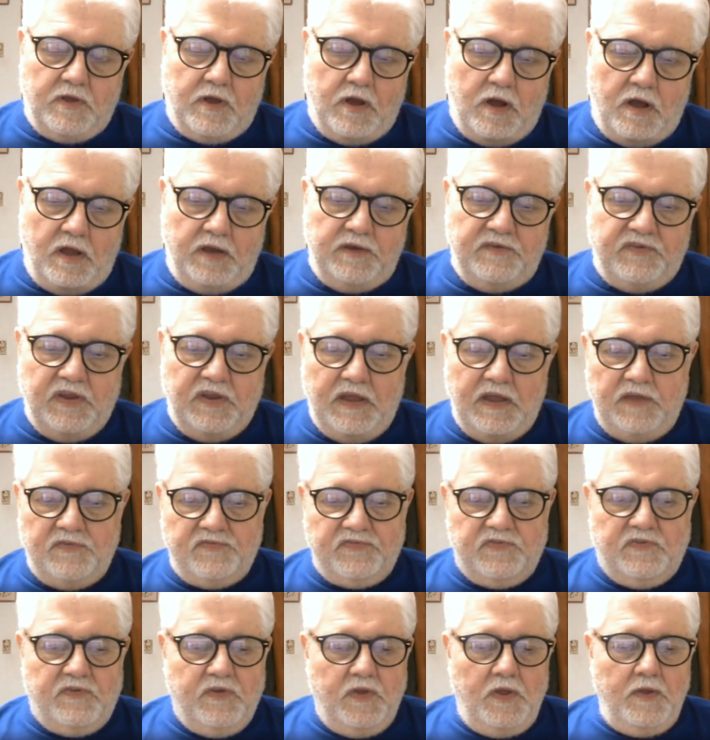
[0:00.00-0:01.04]

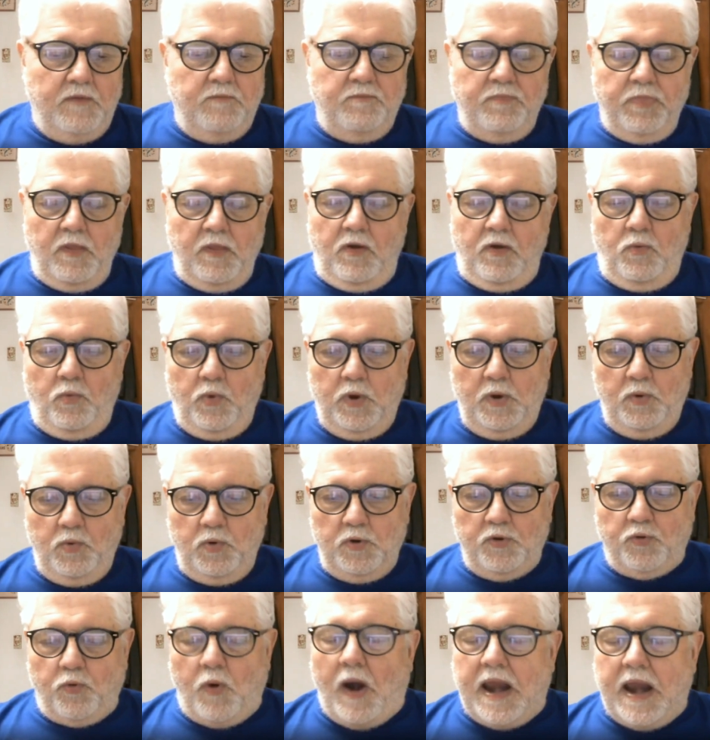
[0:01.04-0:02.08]
contest. We
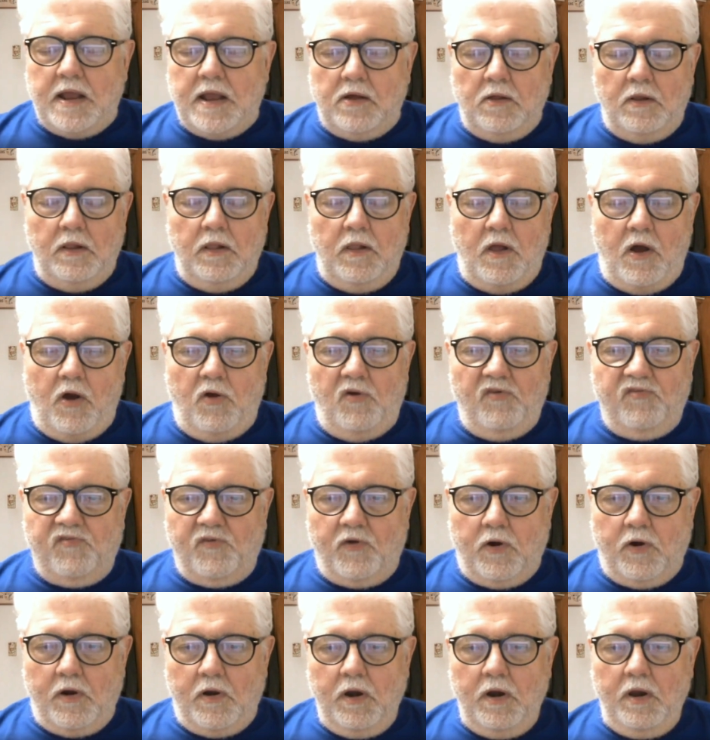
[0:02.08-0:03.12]
would wrangle
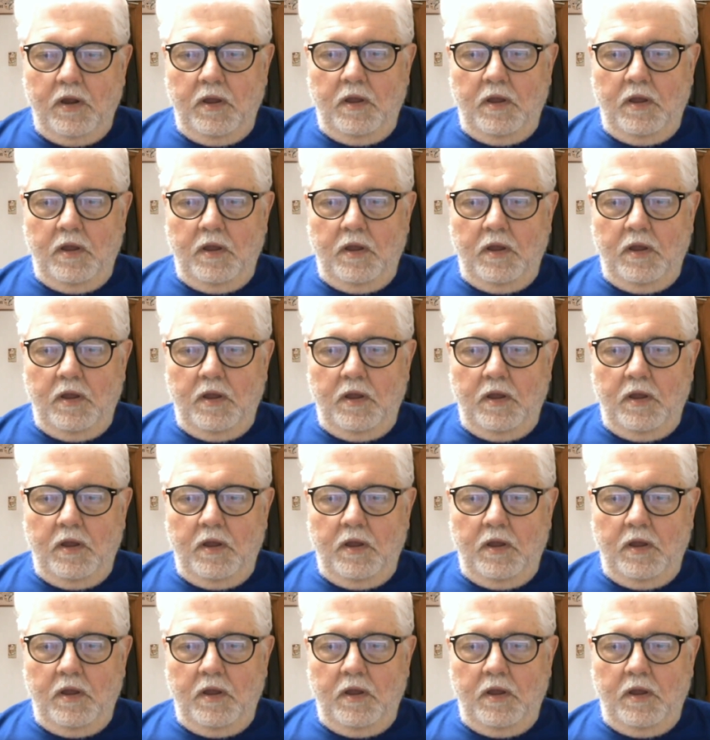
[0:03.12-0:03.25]
over